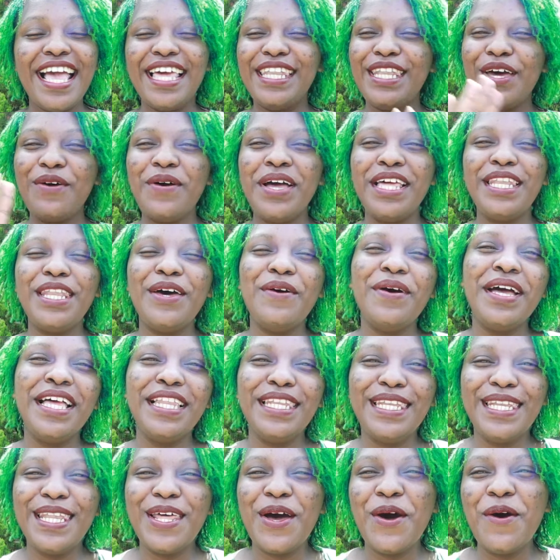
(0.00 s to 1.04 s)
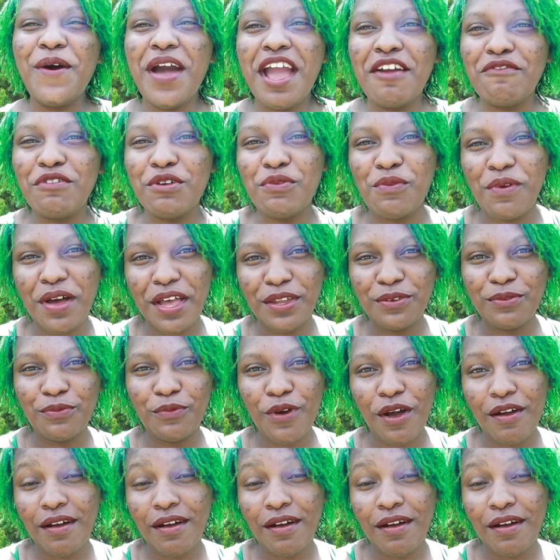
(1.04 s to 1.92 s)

Hello, hello, hello everyone.